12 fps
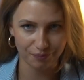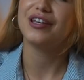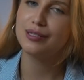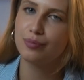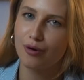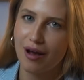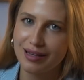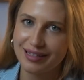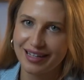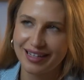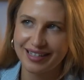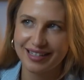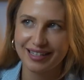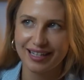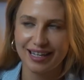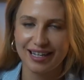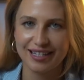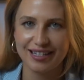This process
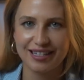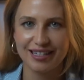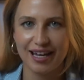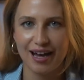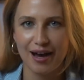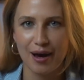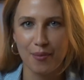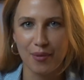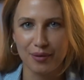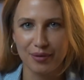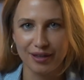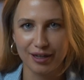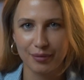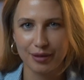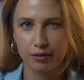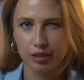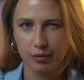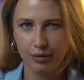is maybe a little bit
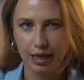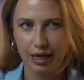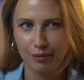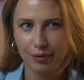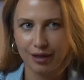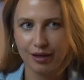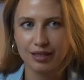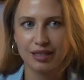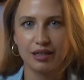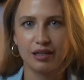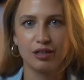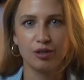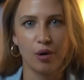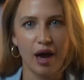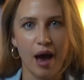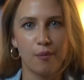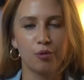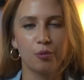intimidating because your
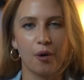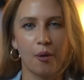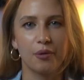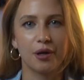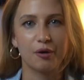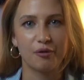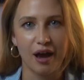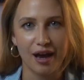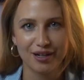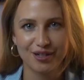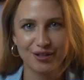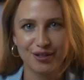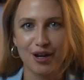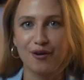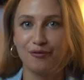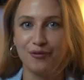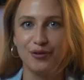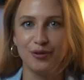app will probably crash a
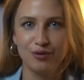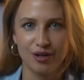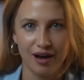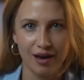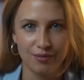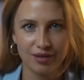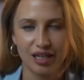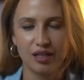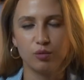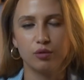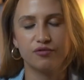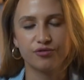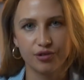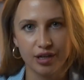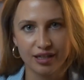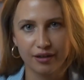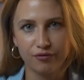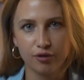few times and it will
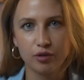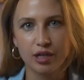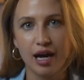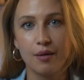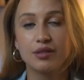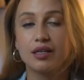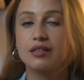freeze a few times.